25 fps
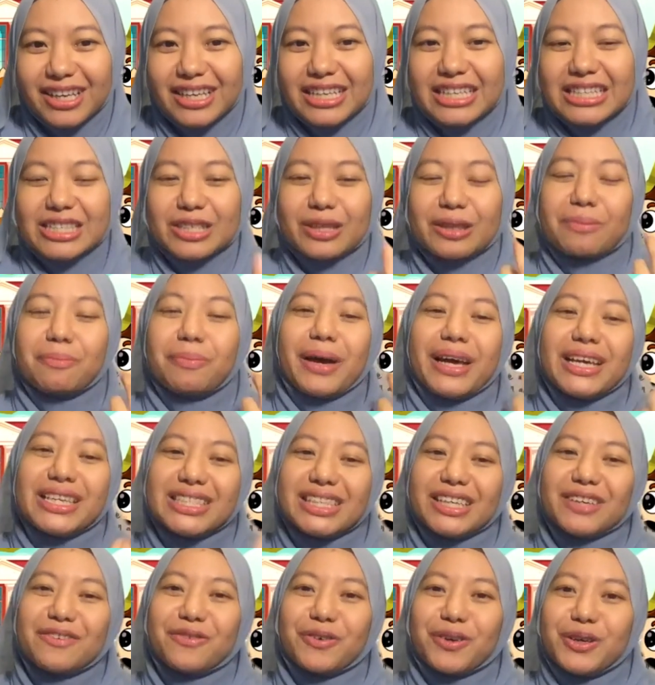So the best
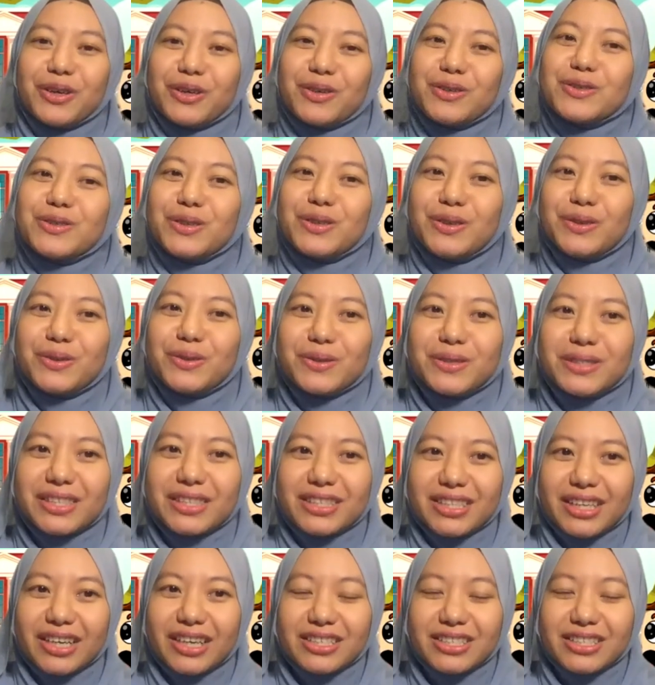thing for you to use is
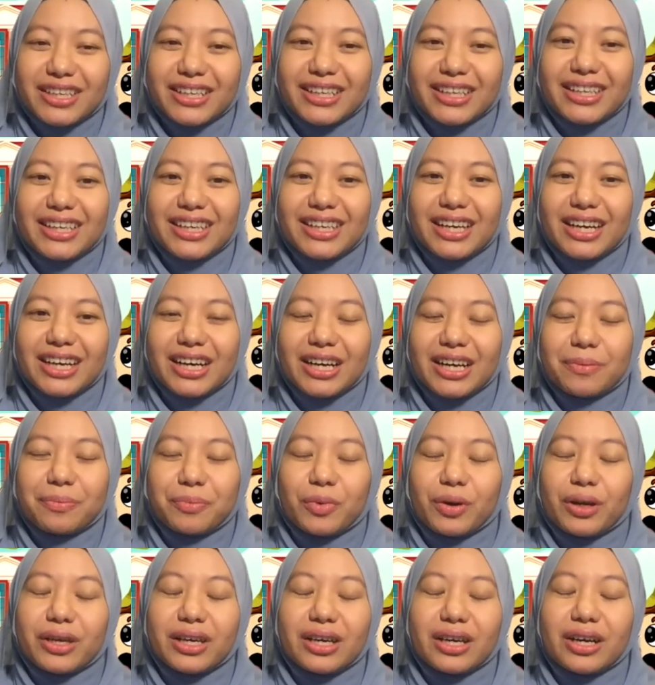actually um,
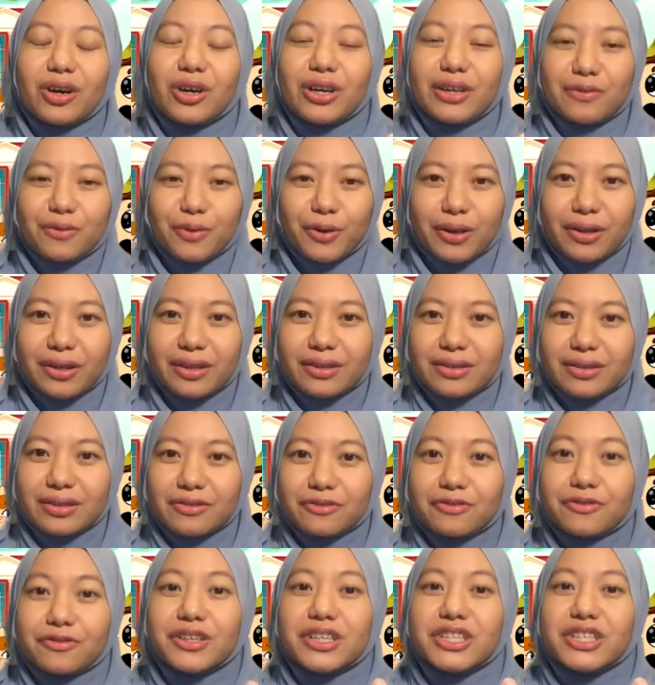olive oil,
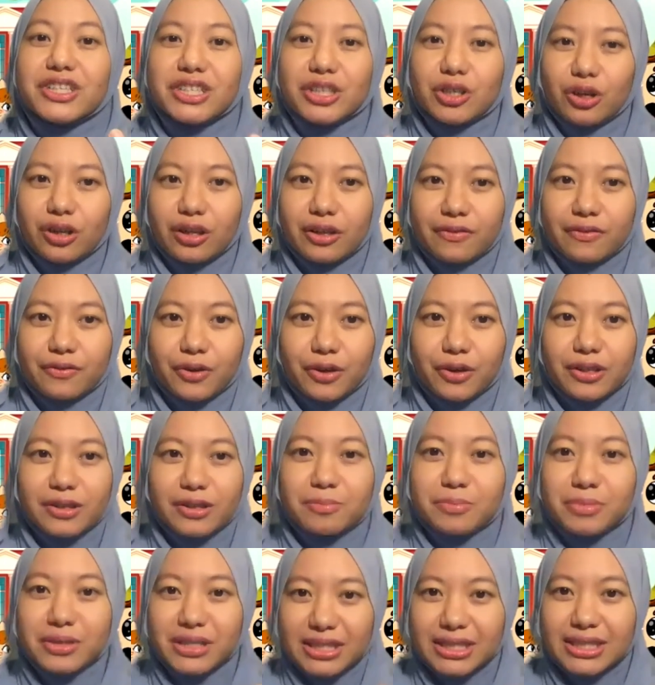virgin olive oil
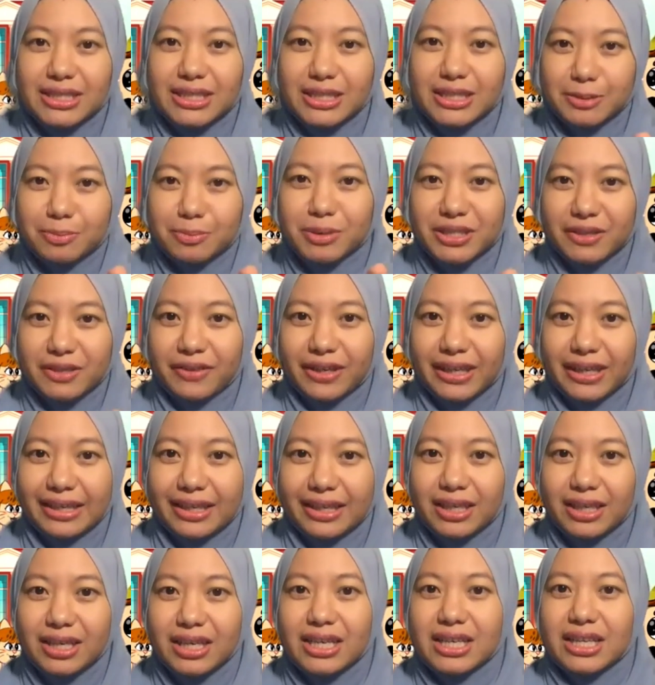specifically.